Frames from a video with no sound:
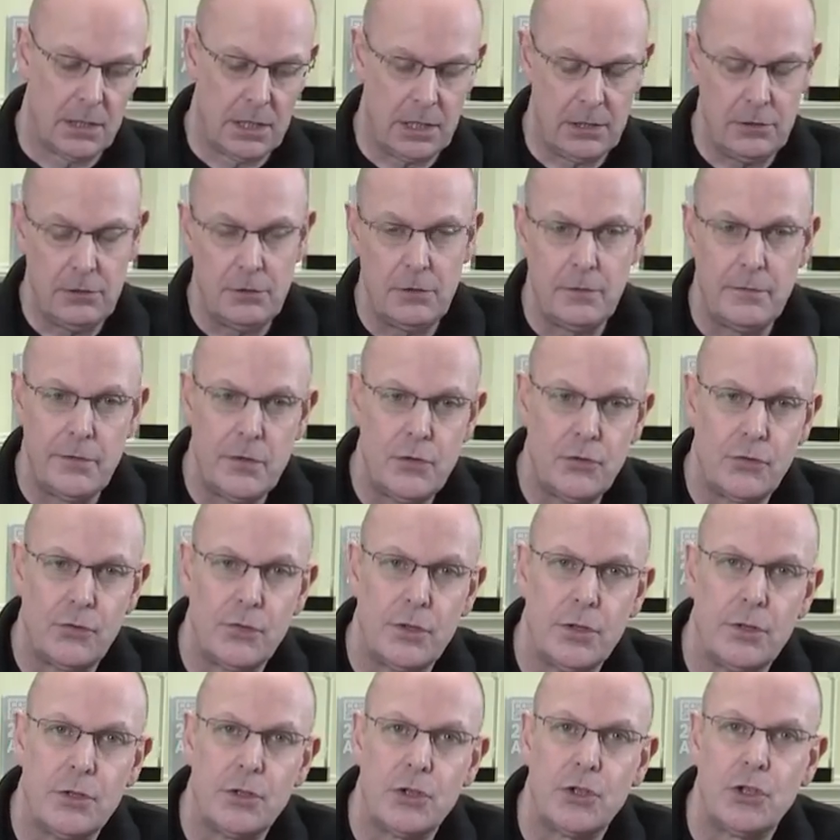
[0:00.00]
Canon have
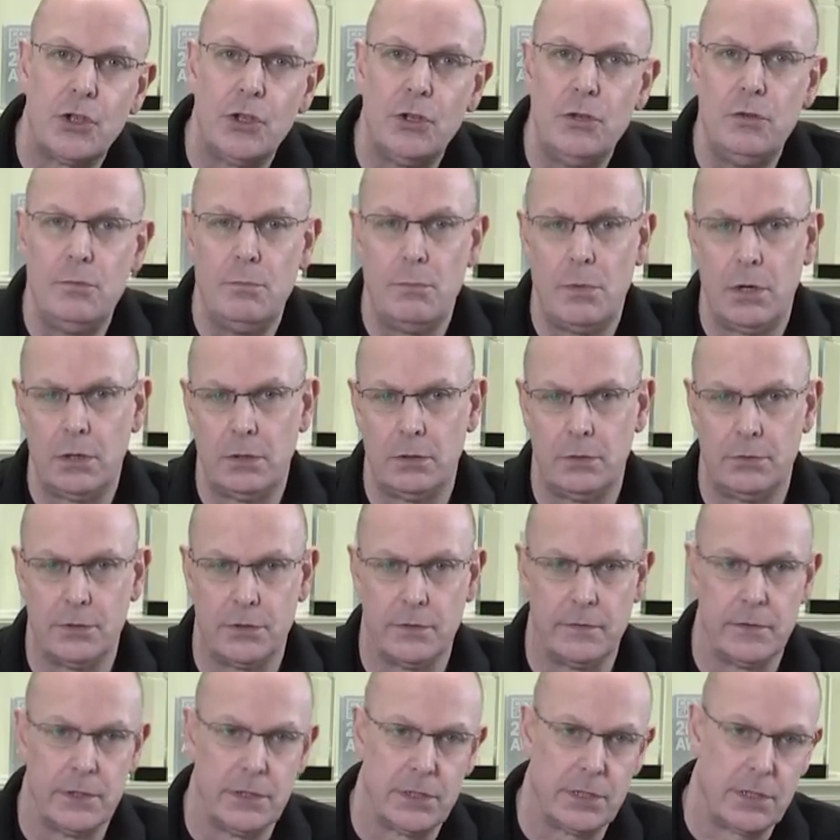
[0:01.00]
introduced two
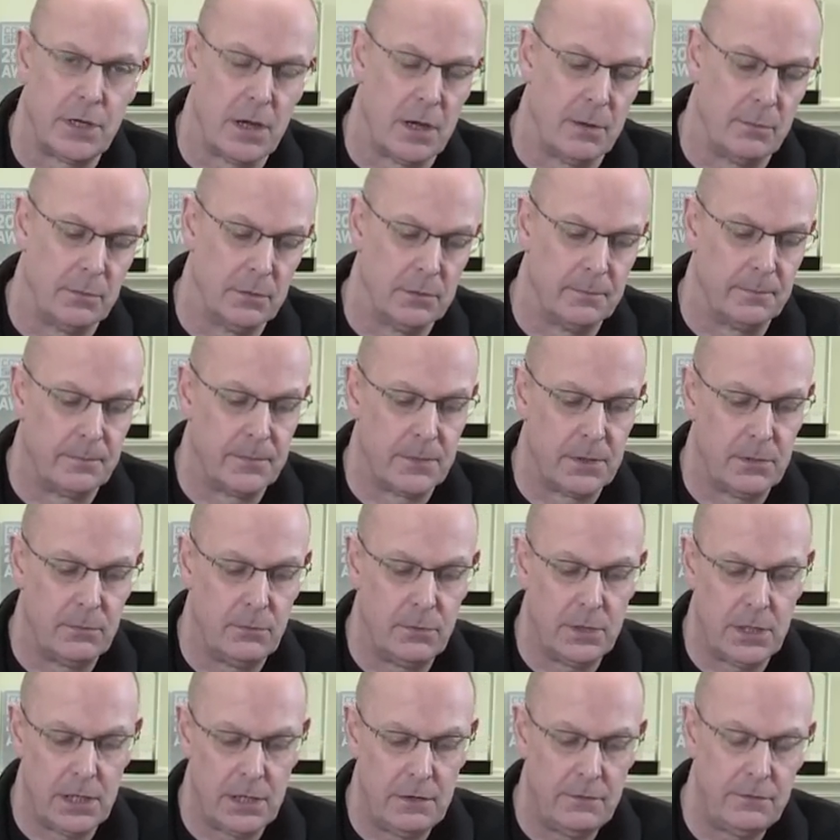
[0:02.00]
models of this camera.
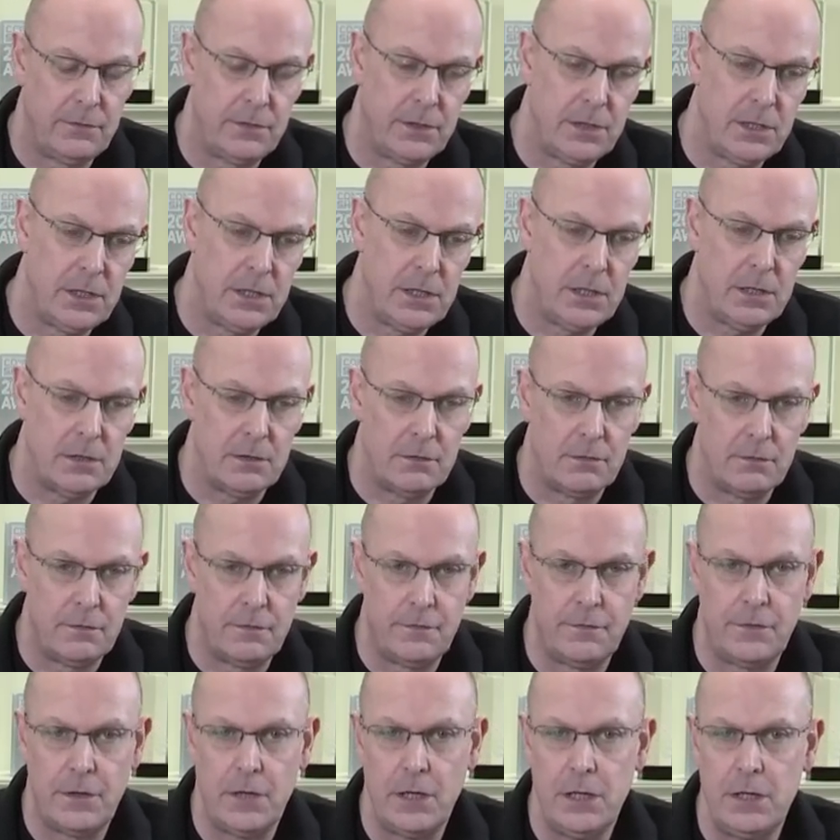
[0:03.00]
We have the
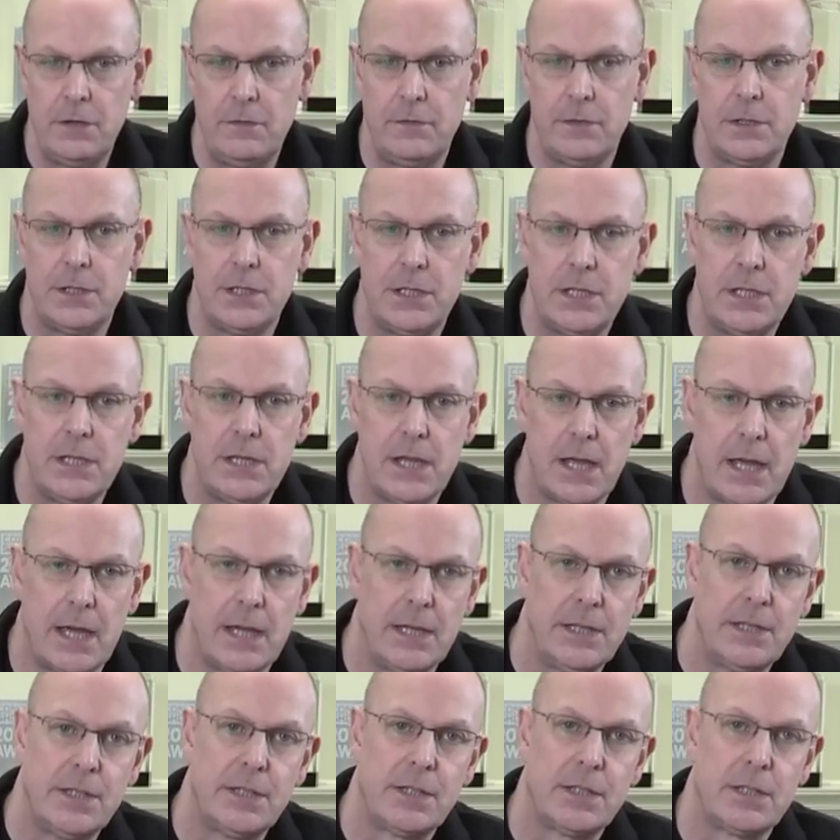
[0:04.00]

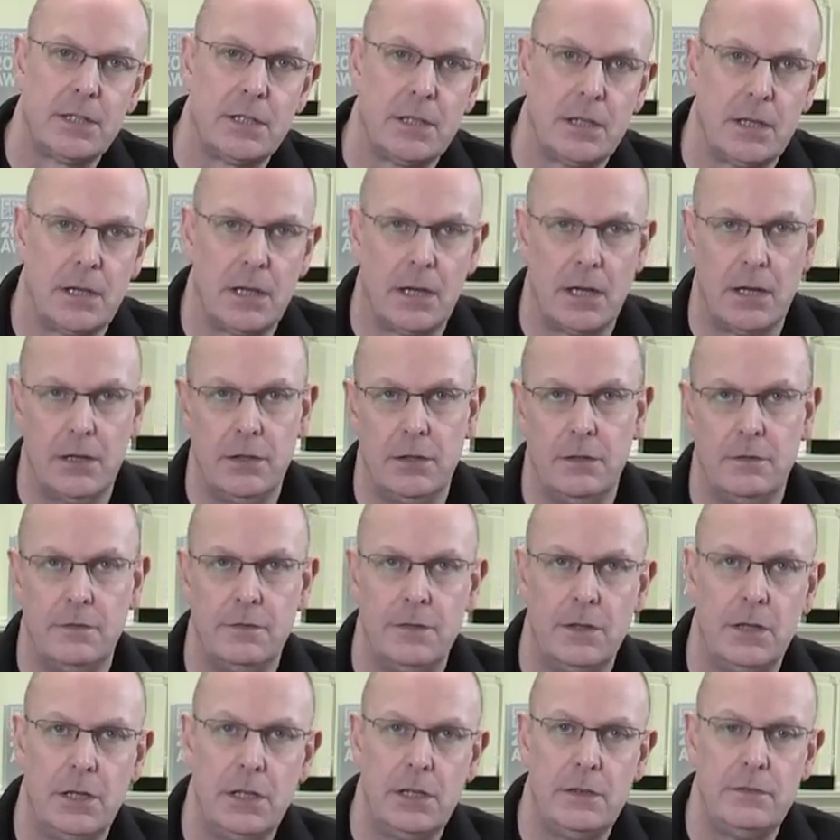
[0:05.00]
5DS and the
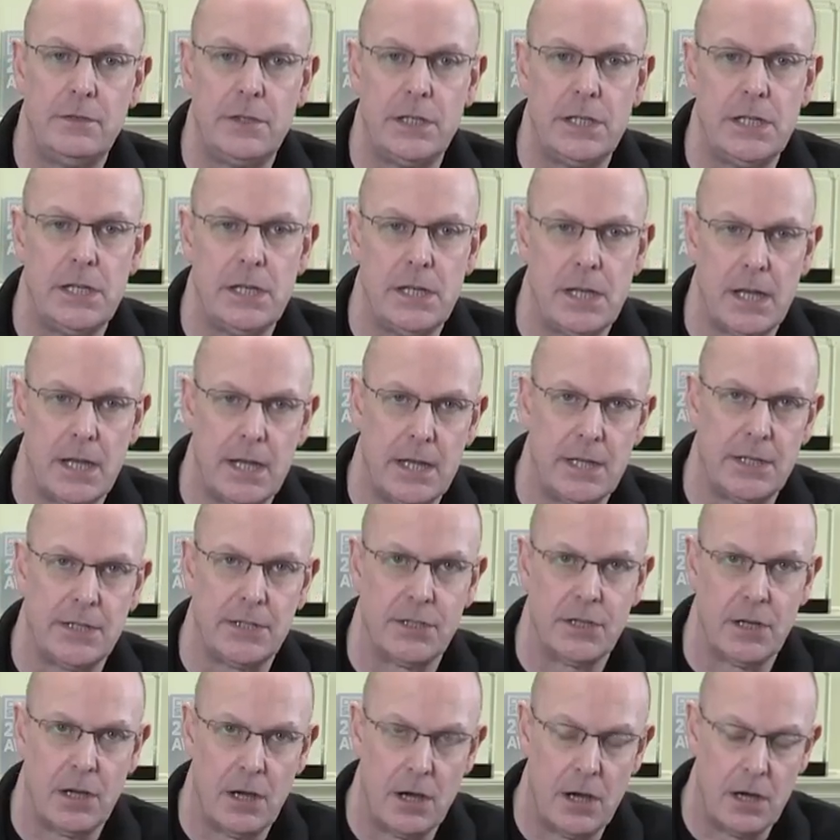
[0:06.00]

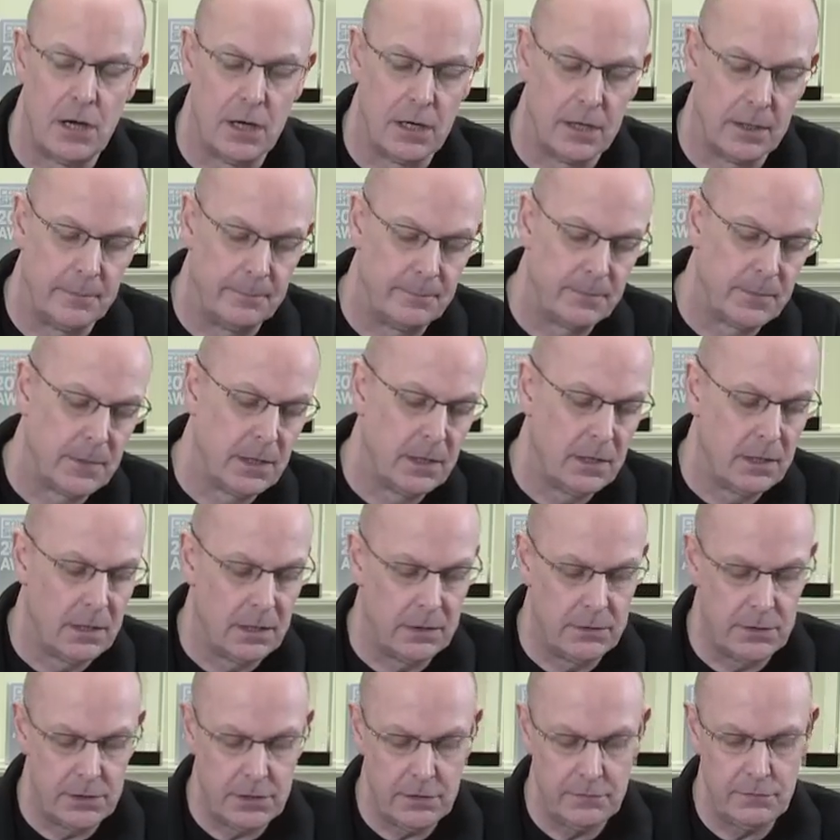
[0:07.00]
5DSR.
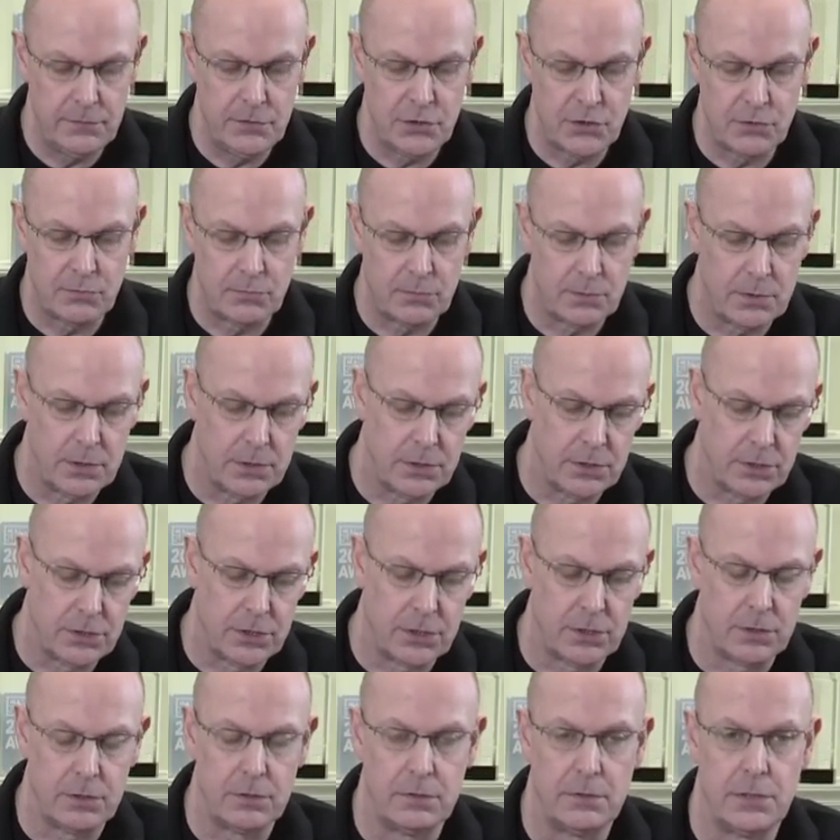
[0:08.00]
And the difference between the
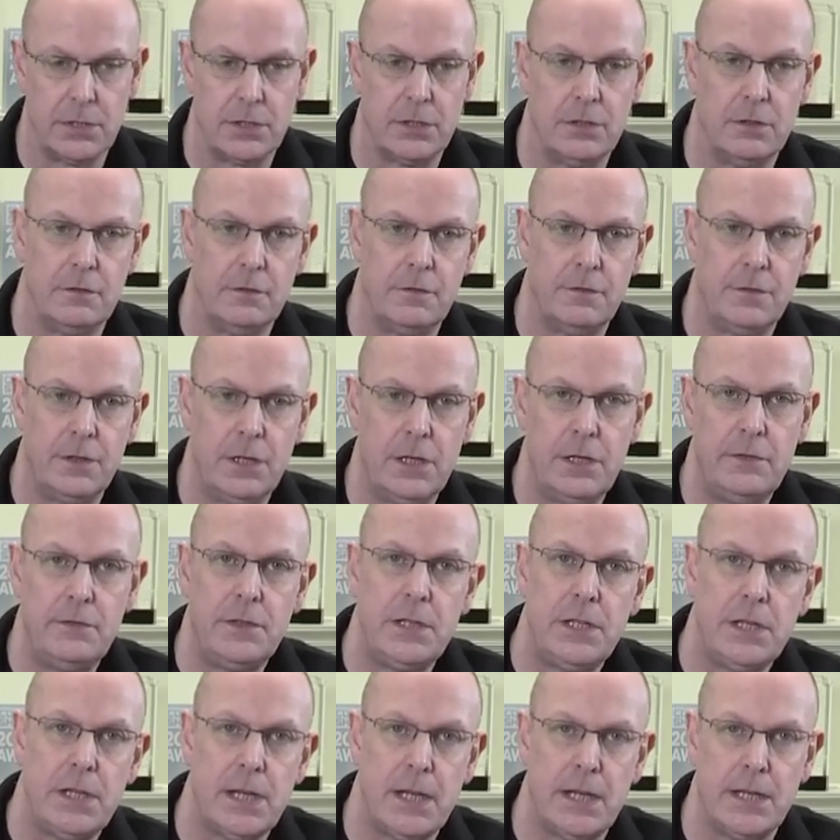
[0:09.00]
two is that the
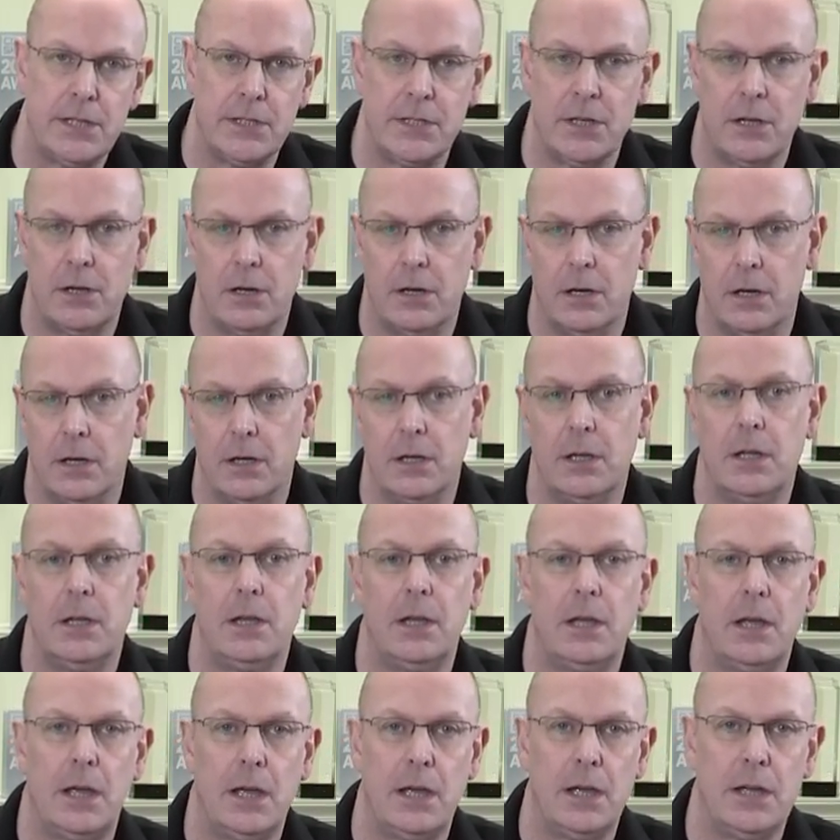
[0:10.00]
5DSR
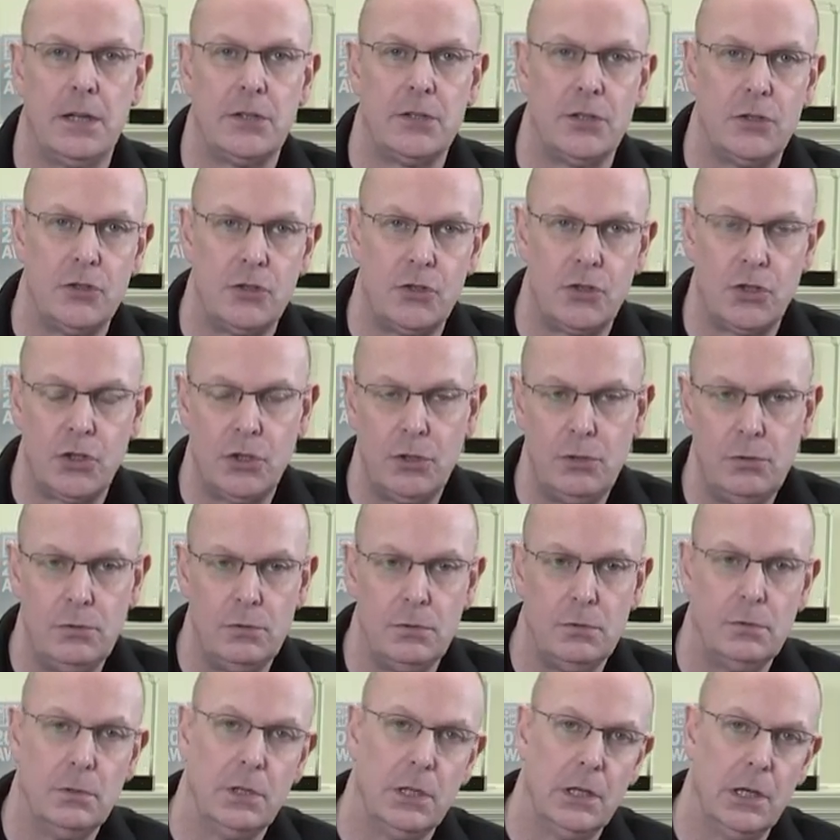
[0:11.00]
has
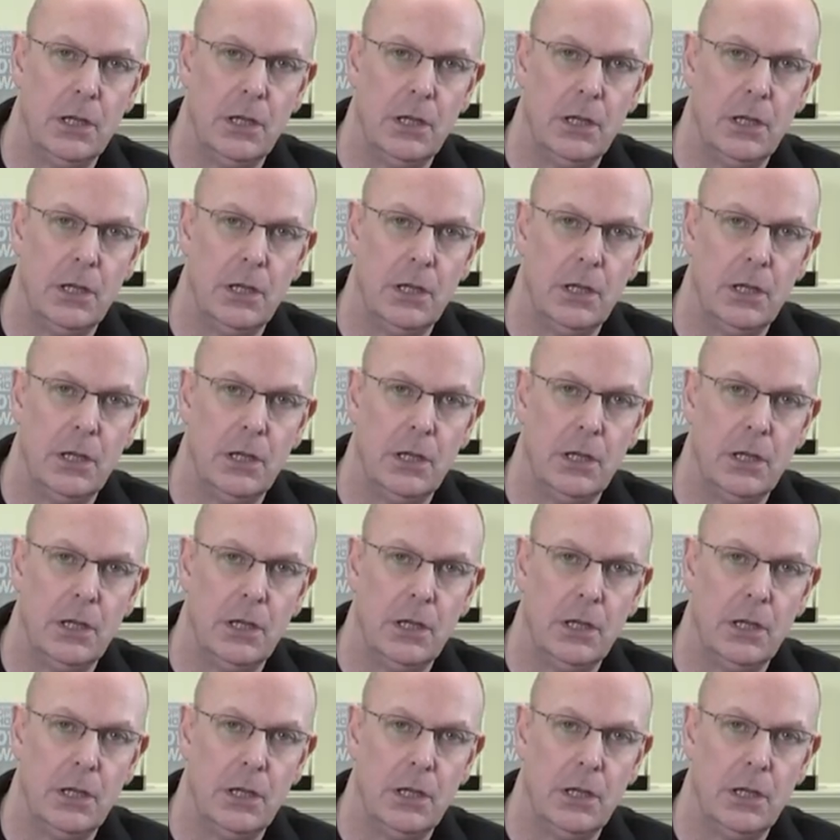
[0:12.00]
two